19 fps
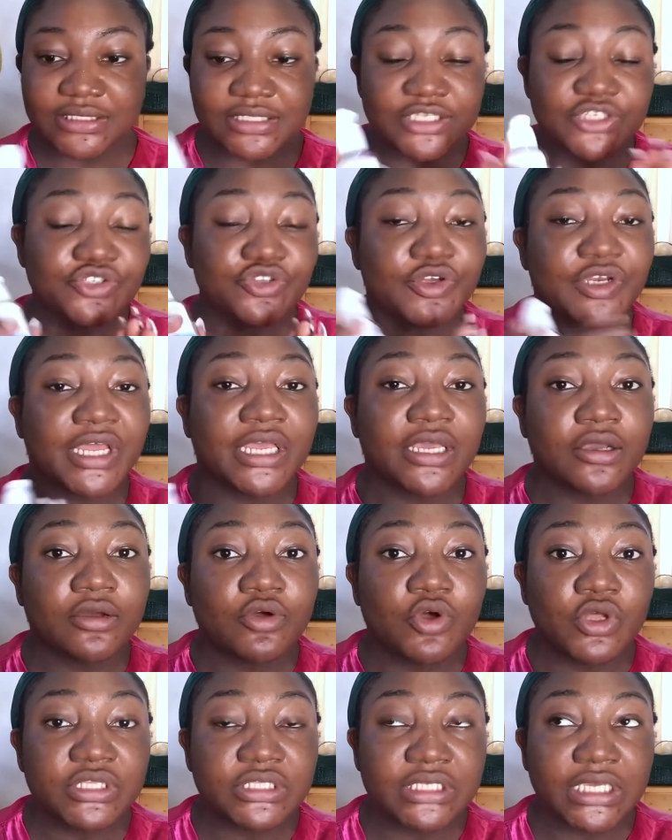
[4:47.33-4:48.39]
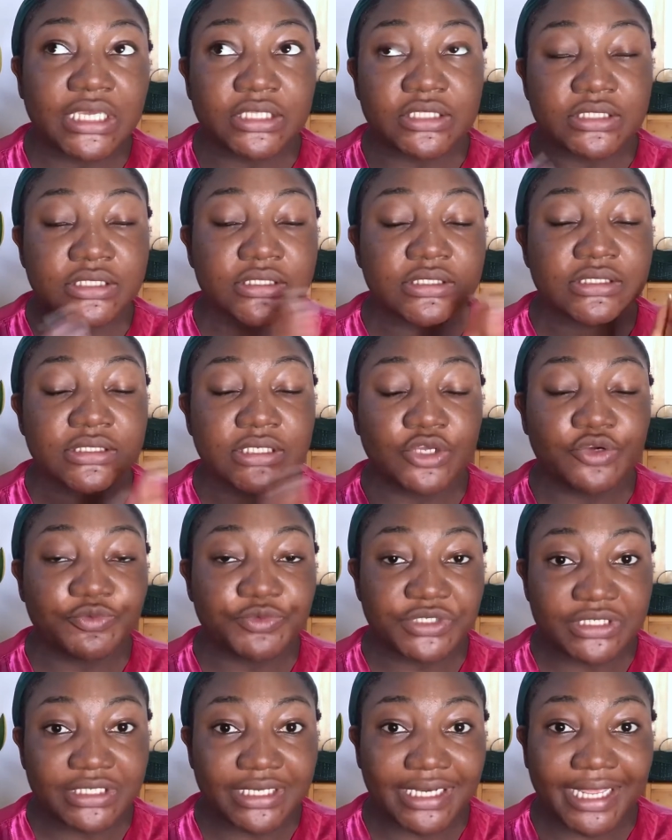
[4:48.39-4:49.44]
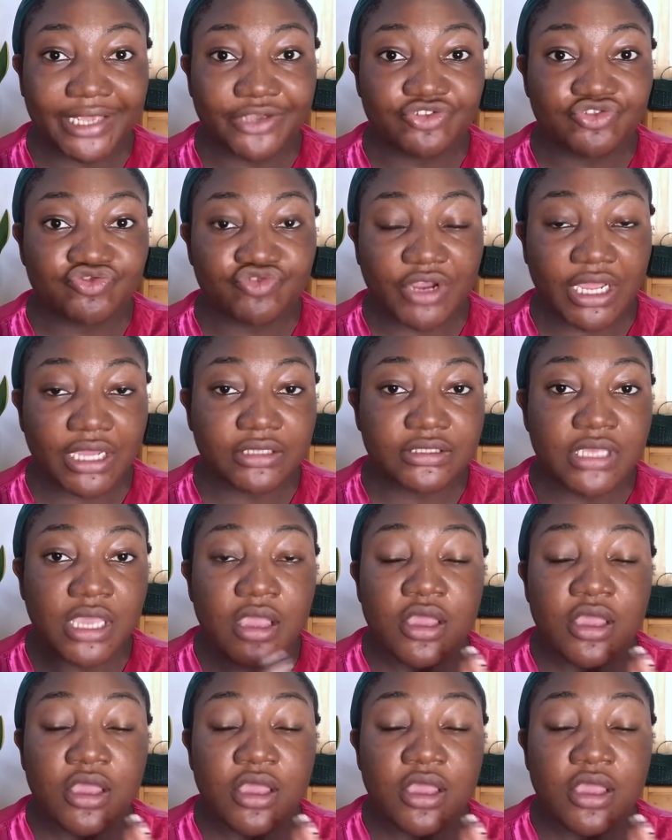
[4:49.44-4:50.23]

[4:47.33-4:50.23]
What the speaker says: toner contains snail mucin extract.